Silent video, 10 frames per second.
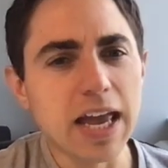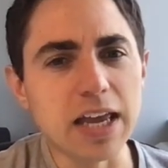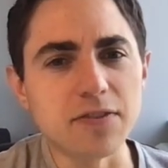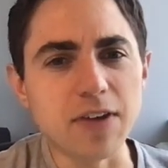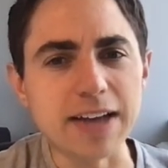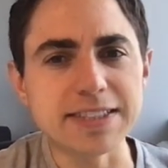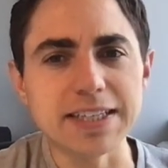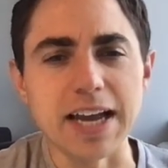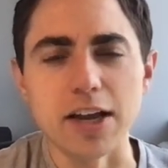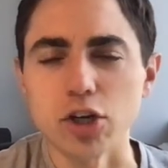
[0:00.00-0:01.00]

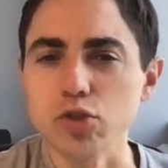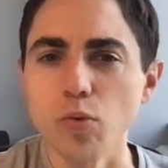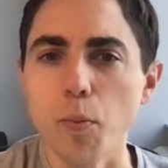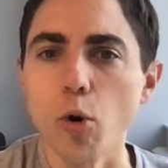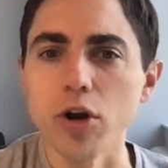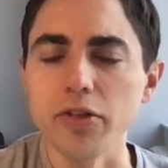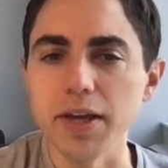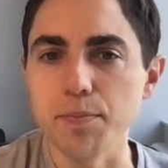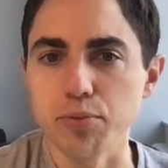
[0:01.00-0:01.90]
Investigators reportedly